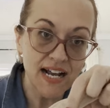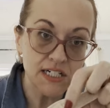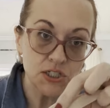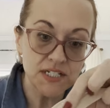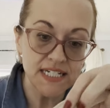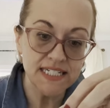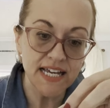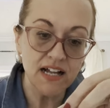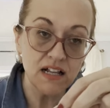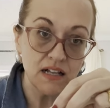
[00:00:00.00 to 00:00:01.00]
extra
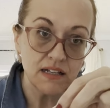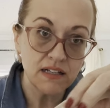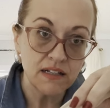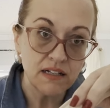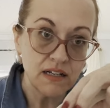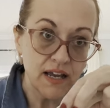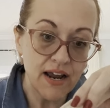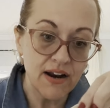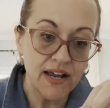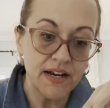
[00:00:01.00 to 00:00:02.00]
detail
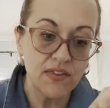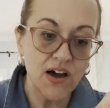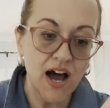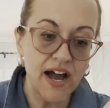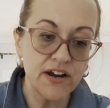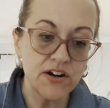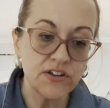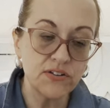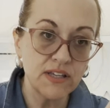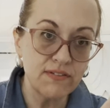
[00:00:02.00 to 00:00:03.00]
and the higher
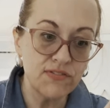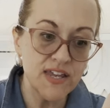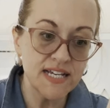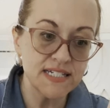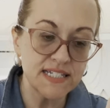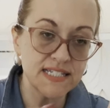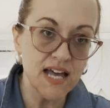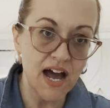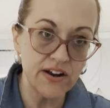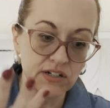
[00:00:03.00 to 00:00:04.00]
you lift this is
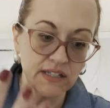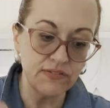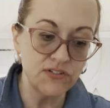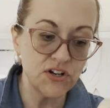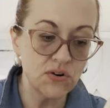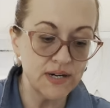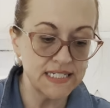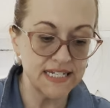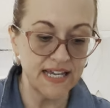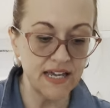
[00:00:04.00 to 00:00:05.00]
the higher lift you're going
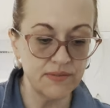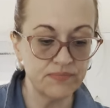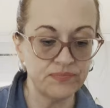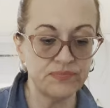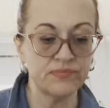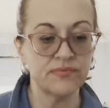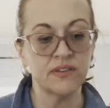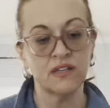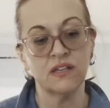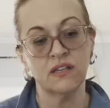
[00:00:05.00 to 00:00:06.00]
to get.
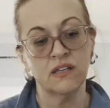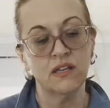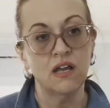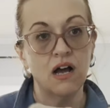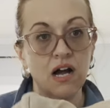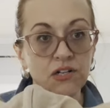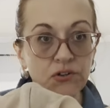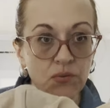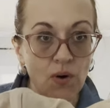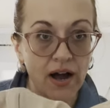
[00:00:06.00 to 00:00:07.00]

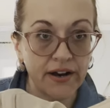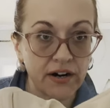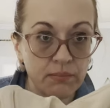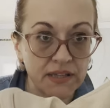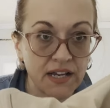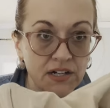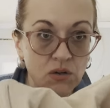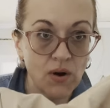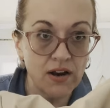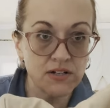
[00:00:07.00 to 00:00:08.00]
Underwire, but the
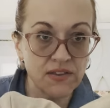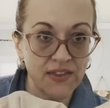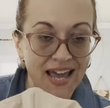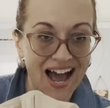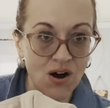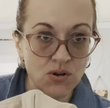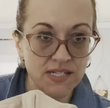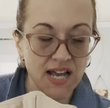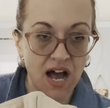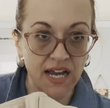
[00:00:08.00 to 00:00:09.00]
underwire is on the
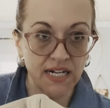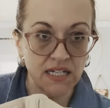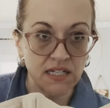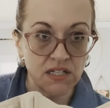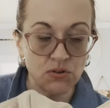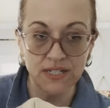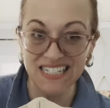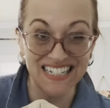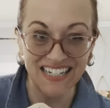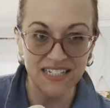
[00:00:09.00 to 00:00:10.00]
outside so it
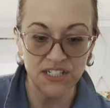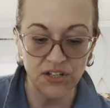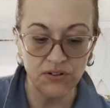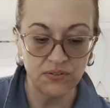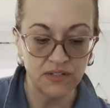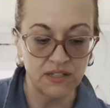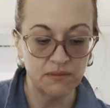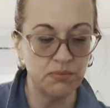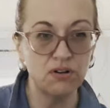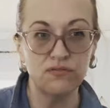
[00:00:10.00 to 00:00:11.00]
doesn't dig into you.
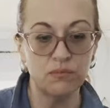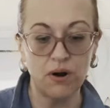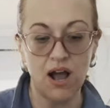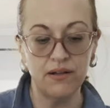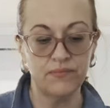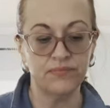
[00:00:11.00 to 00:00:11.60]
Beautiful bra.